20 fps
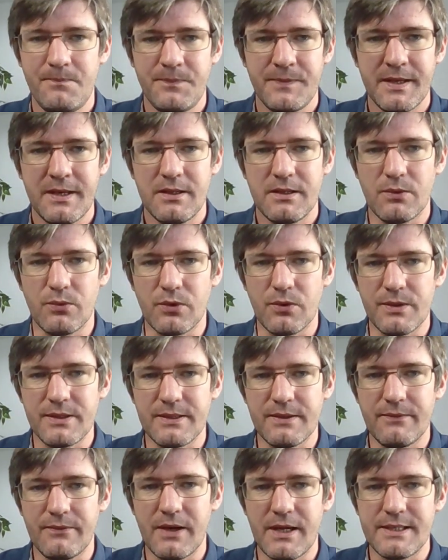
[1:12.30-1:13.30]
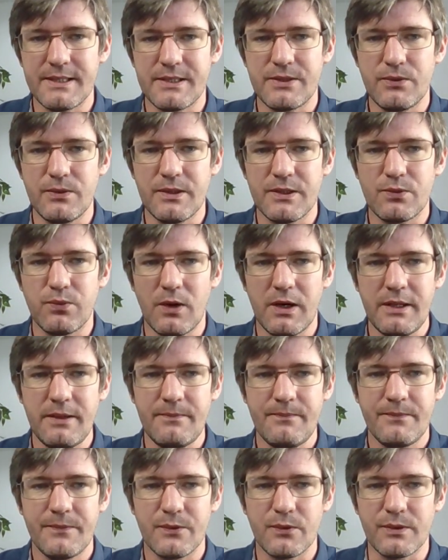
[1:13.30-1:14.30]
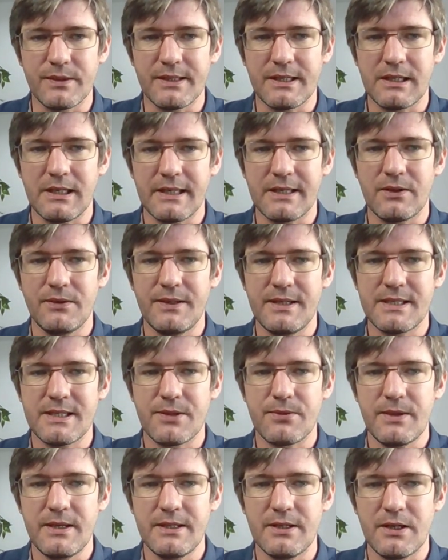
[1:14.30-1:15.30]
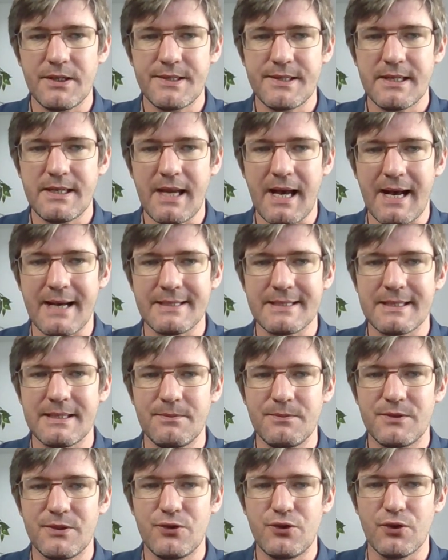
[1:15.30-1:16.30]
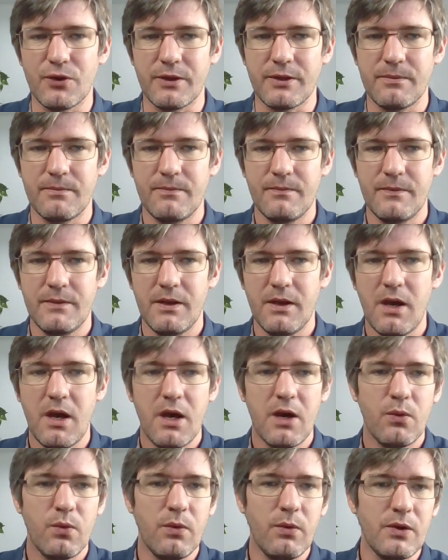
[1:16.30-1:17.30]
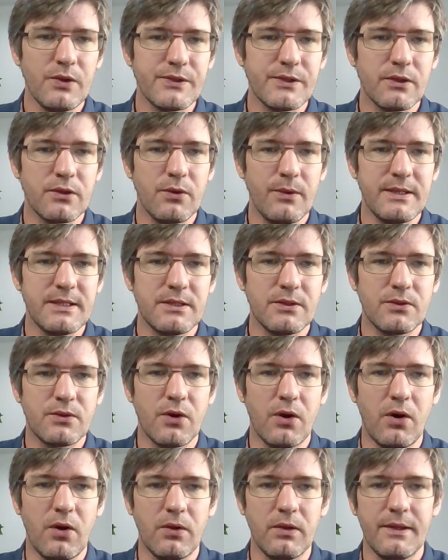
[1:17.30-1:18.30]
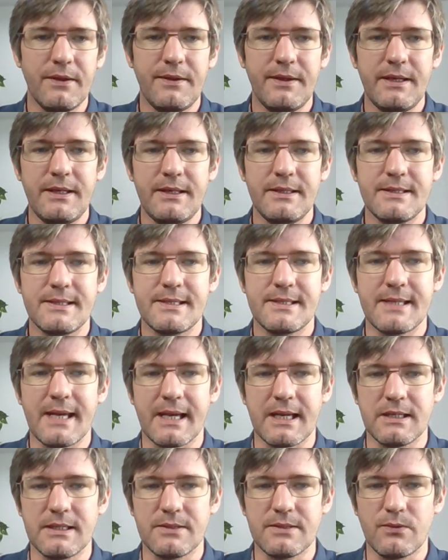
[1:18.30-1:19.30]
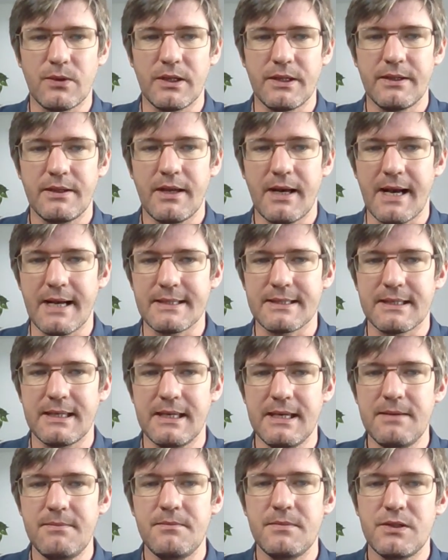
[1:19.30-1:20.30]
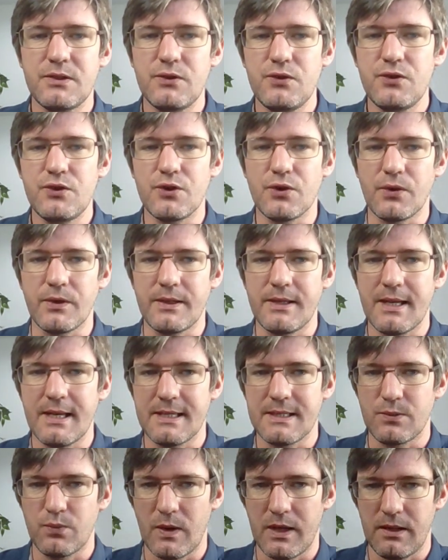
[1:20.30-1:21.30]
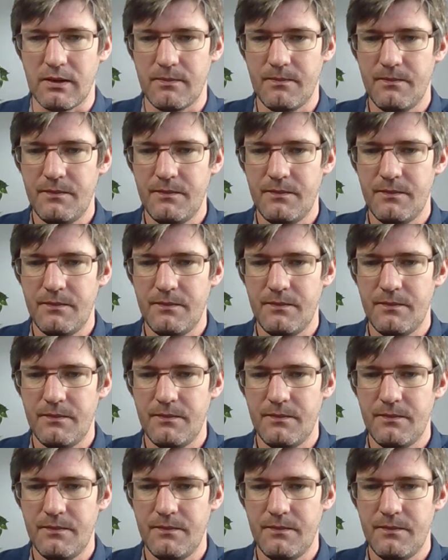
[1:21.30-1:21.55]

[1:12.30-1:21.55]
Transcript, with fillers: And we're going to invite student one. I'm going to click on these three dots and ask them to join. We're also going to call the second one, ask him to join as well.